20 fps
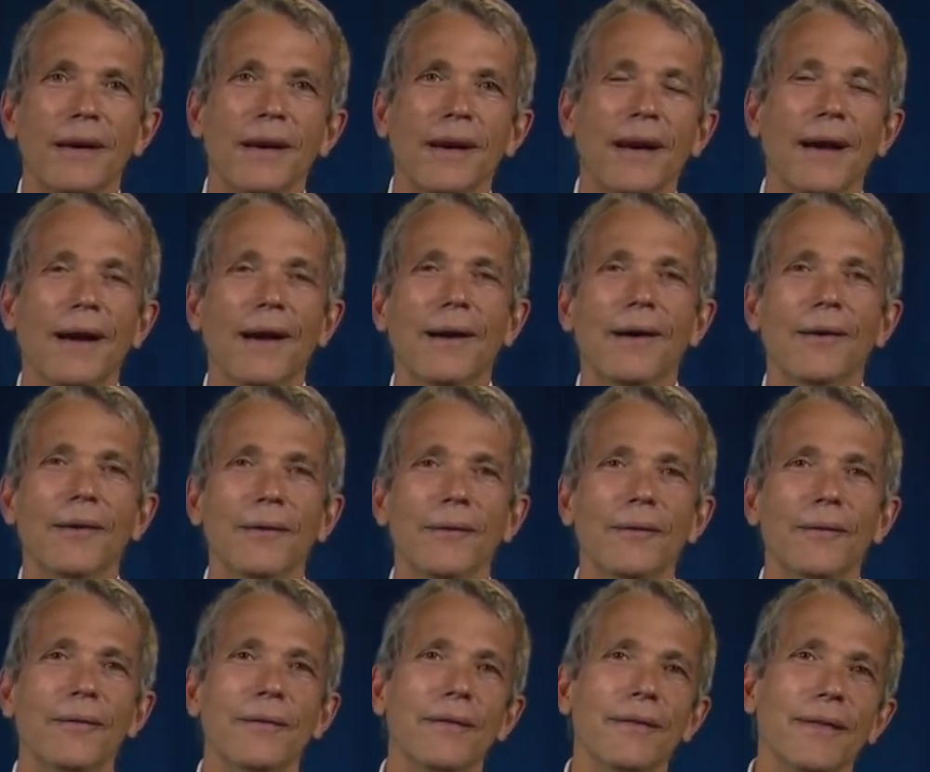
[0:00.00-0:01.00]

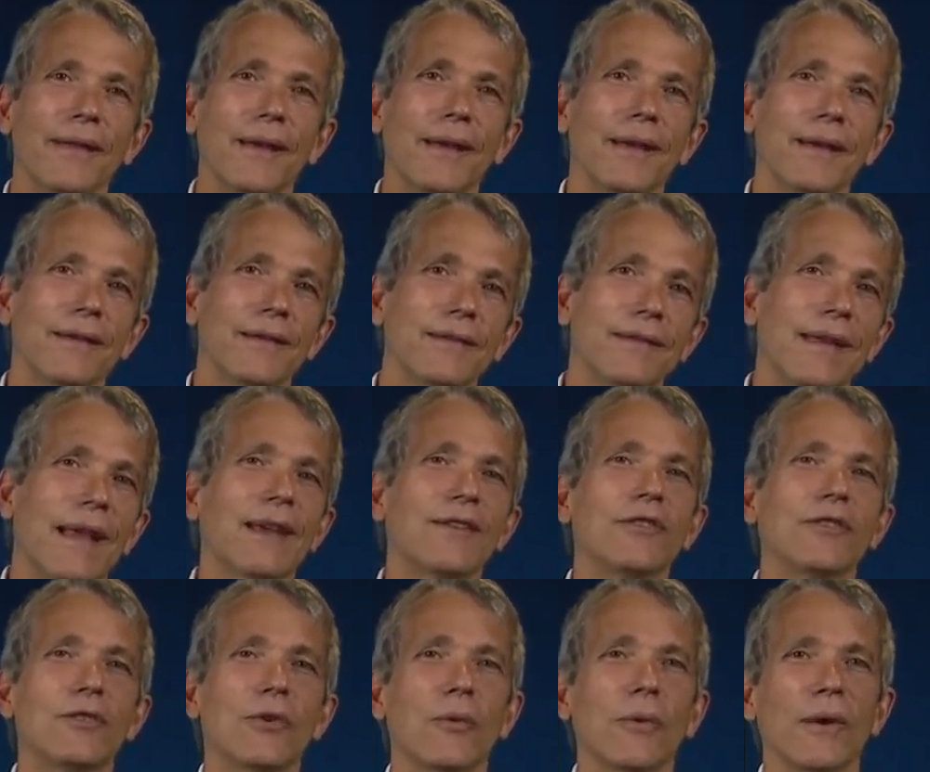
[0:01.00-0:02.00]
of the
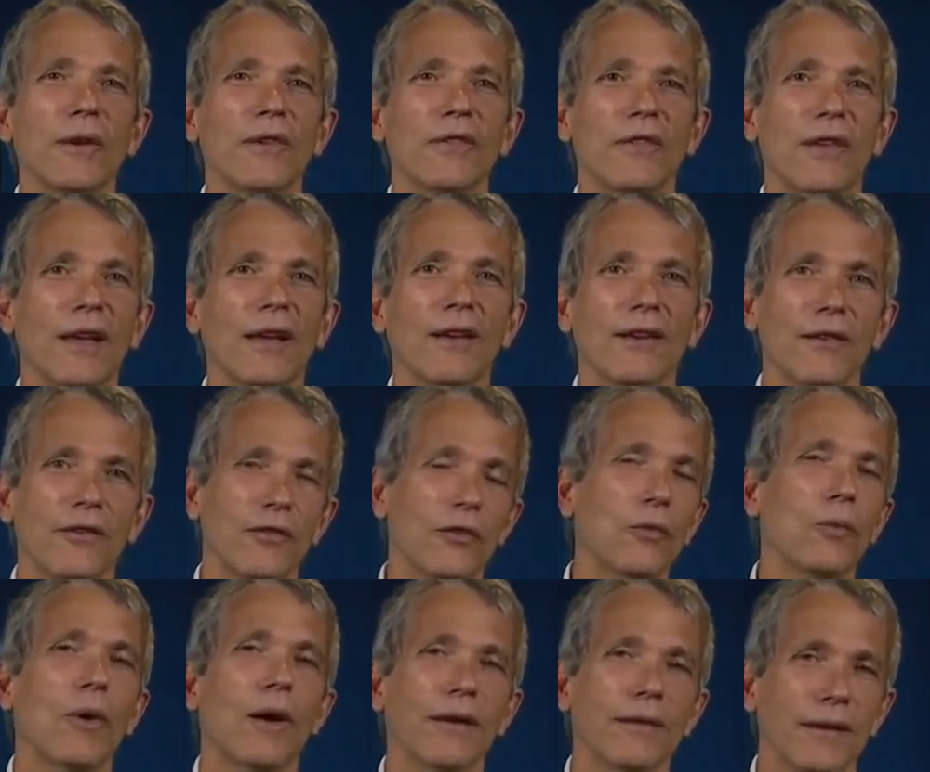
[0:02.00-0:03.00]
statutory sentence you
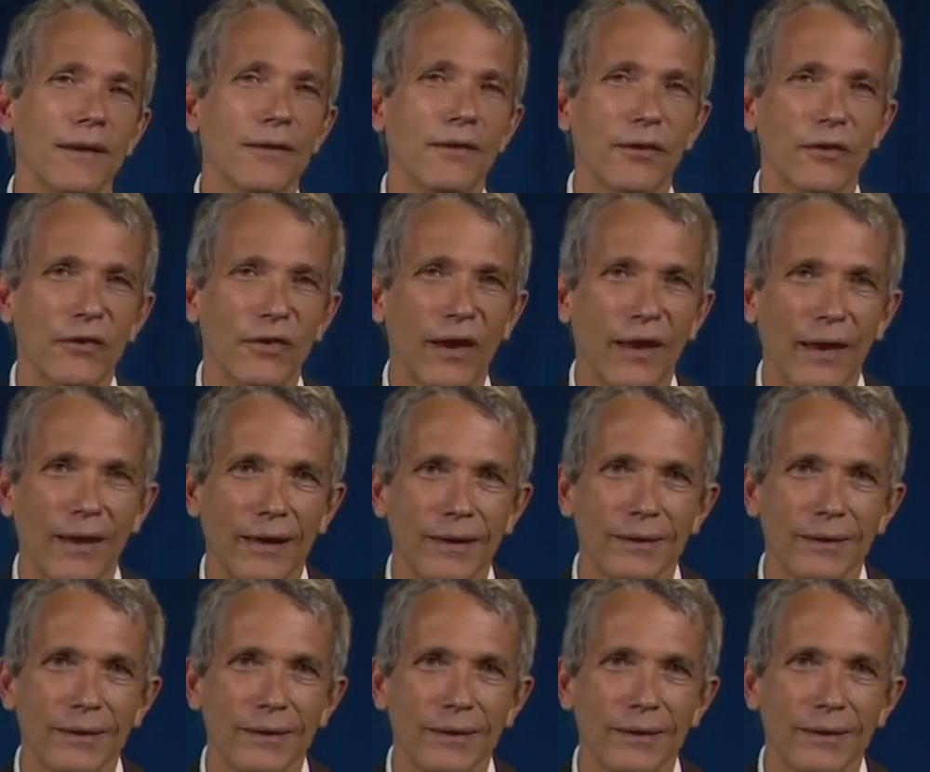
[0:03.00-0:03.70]
want to understand.